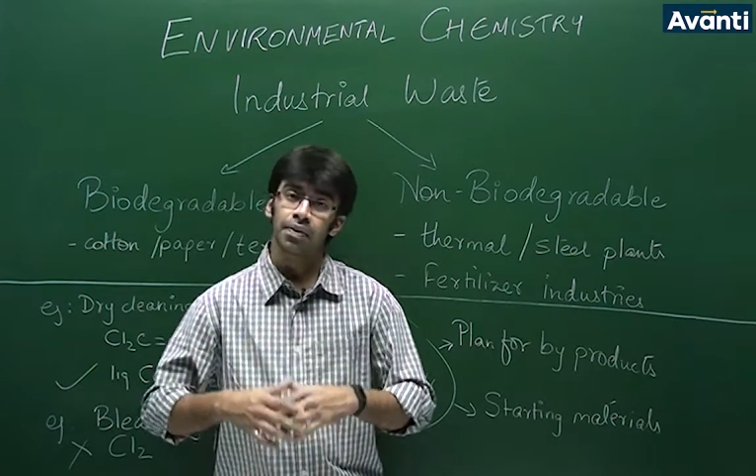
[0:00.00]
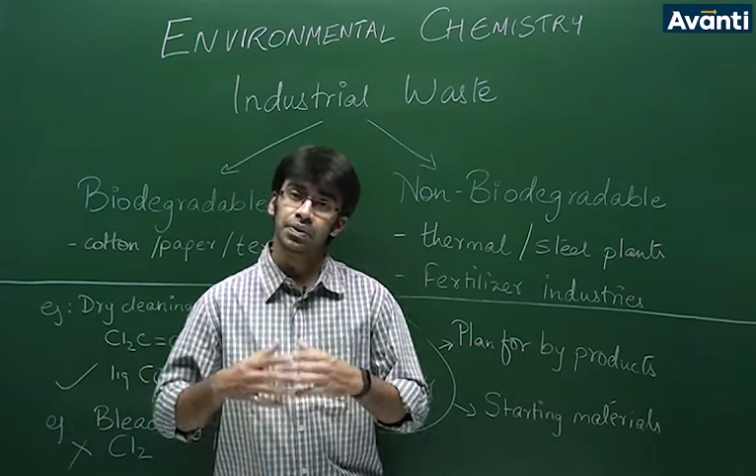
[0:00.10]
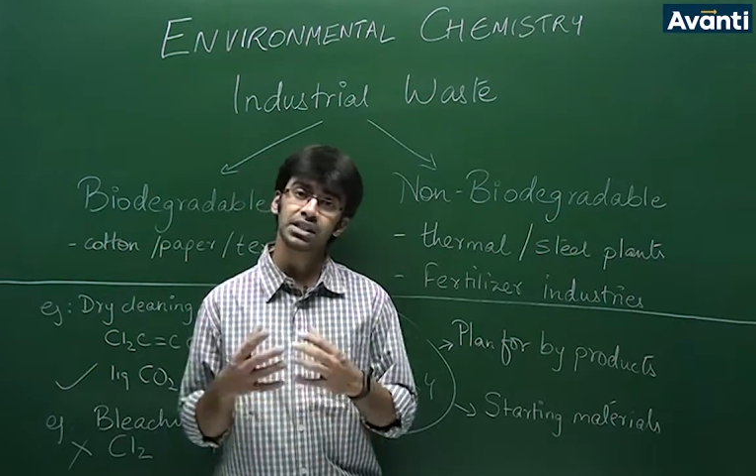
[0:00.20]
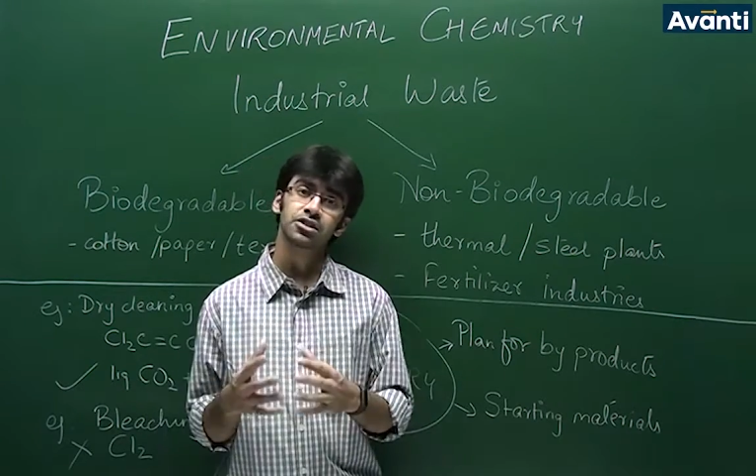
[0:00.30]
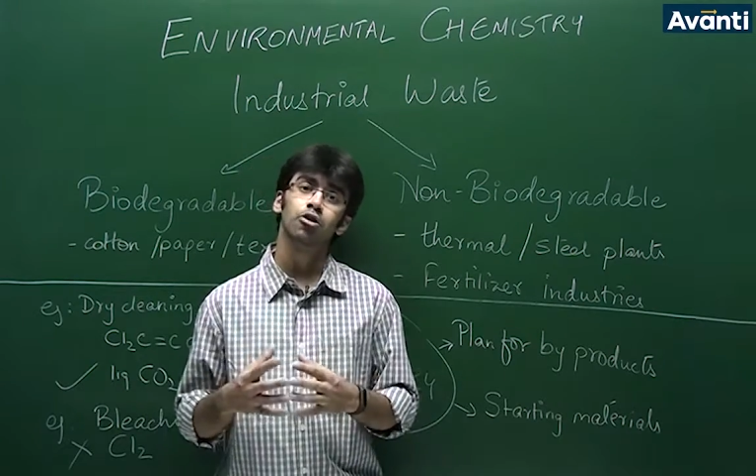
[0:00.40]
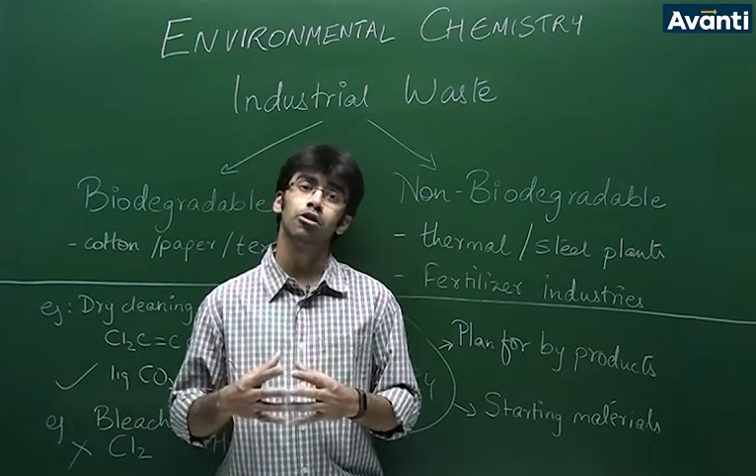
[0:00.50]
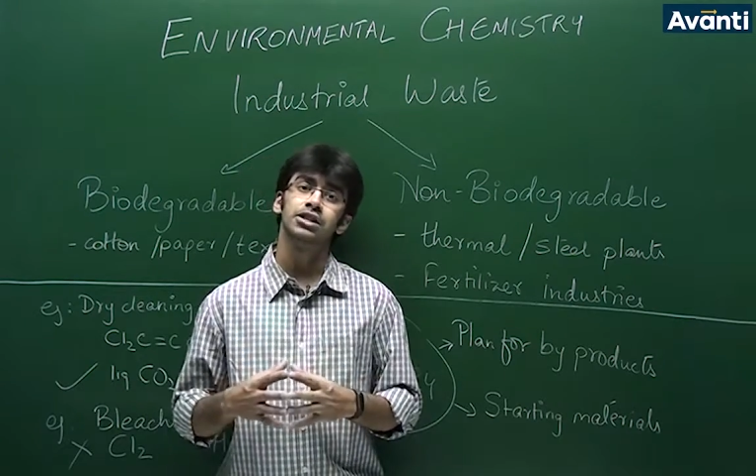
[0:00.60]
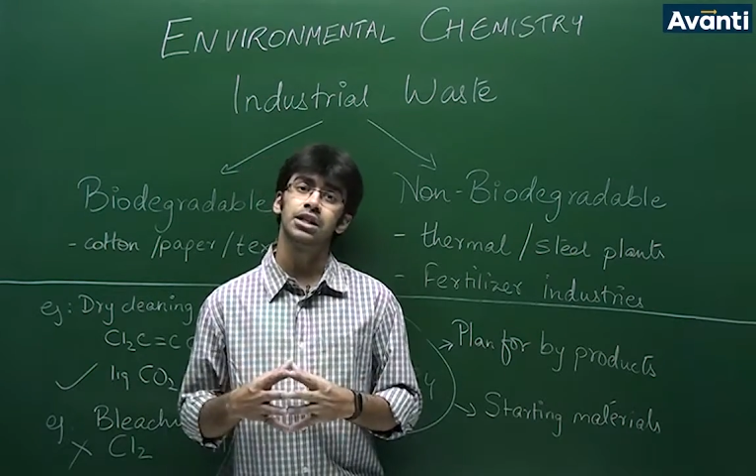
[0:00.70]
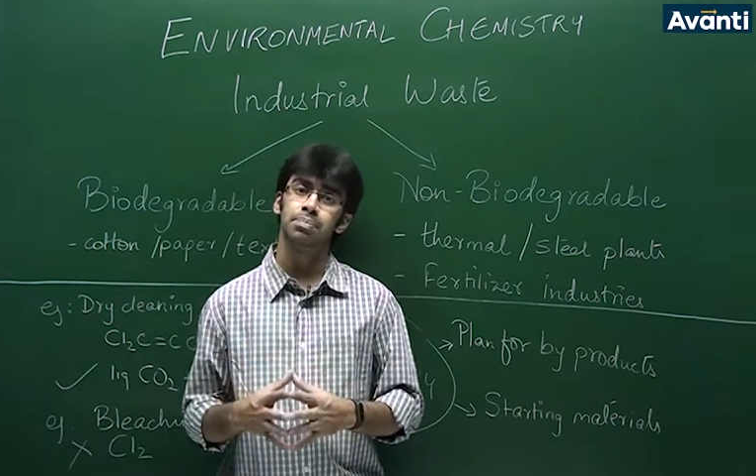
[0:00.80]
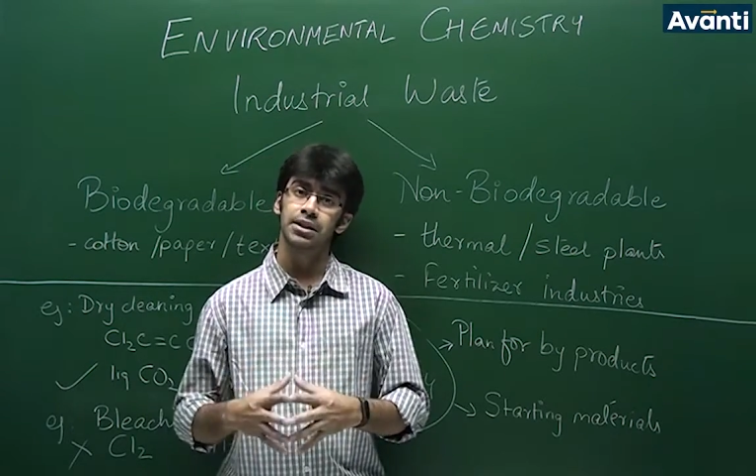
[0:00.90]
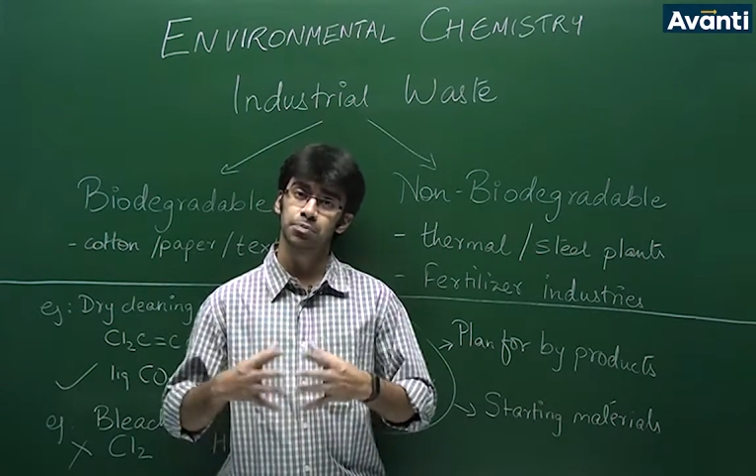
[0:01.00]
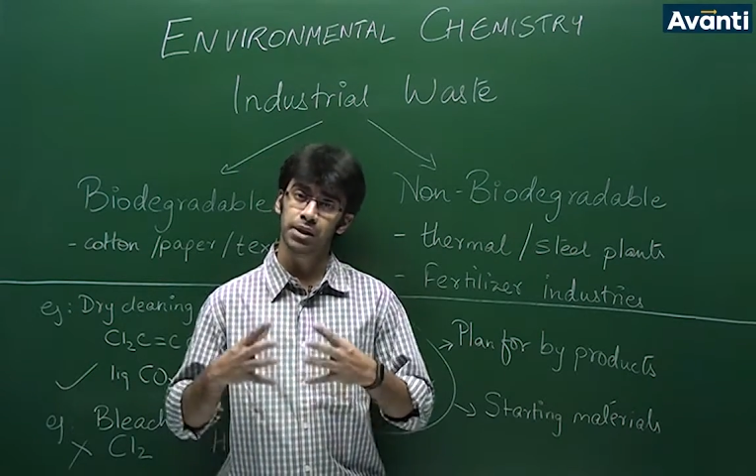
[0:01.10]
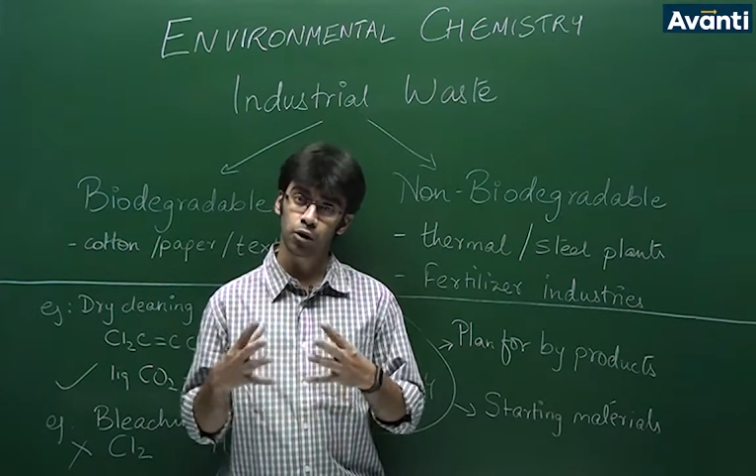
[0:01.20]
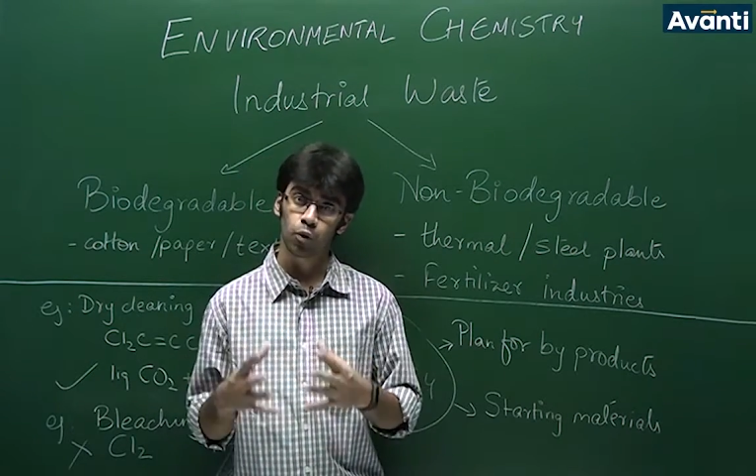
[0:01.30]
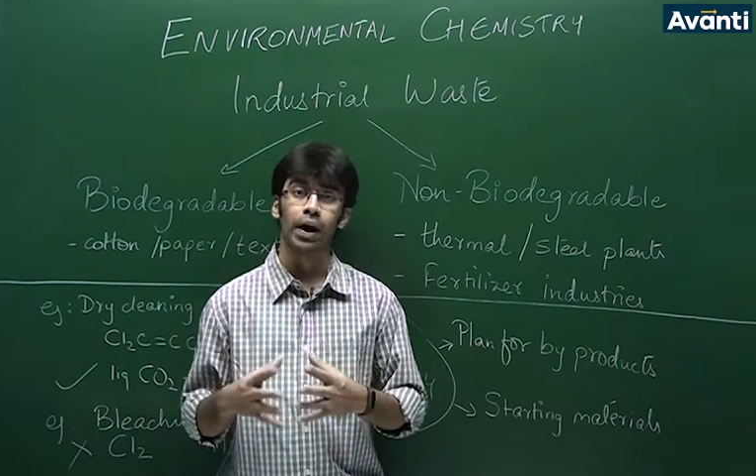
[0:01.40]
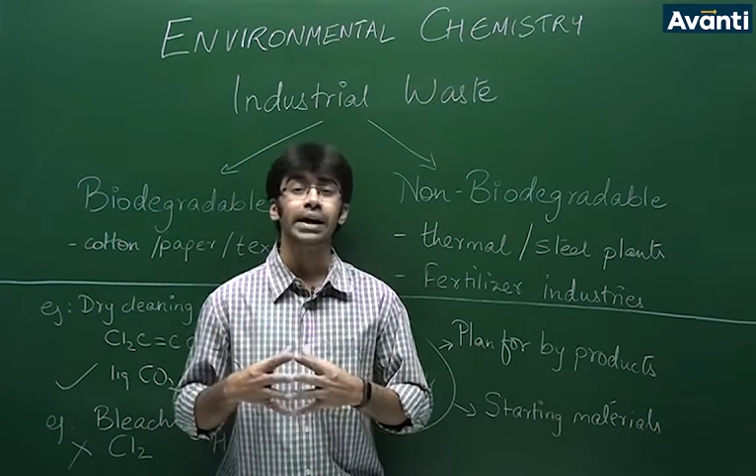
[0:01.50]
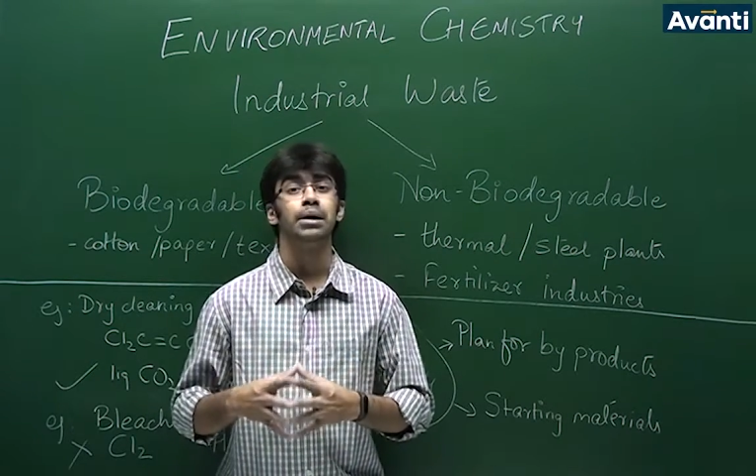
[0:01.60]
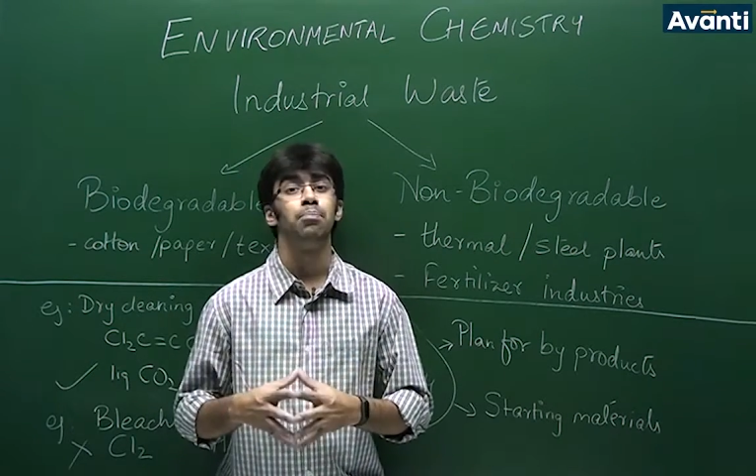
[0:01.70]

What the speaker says: This concept has been quite